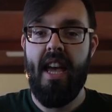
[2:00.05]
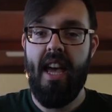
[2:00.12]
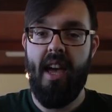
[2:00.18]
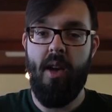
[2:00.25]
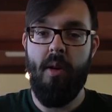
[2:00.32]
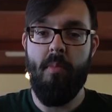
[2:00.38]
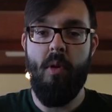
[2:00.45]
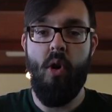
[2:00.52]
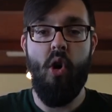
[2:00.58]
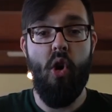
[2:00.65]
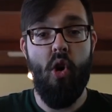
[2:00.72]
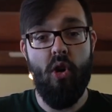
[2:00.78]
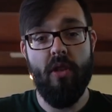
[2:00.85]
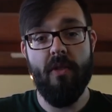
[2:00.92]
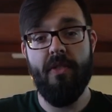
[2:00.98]
um,
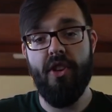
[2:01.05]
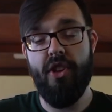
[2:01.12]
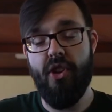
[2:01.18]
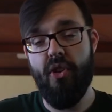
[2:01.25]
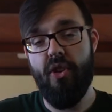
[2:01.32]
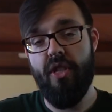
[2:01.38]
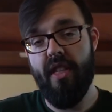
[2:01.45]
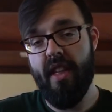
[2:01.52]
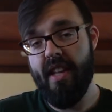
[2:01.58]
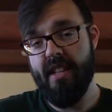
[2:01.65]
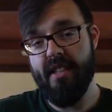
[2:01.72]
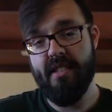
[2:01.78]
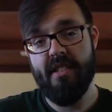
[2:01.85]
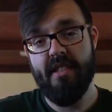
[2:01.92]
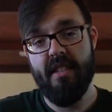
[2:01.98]
all of the good
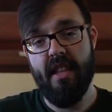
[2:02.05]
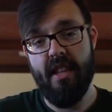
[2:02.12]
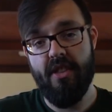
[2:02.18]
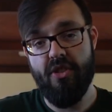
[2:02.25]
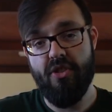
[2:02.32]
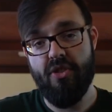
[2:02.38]
things that the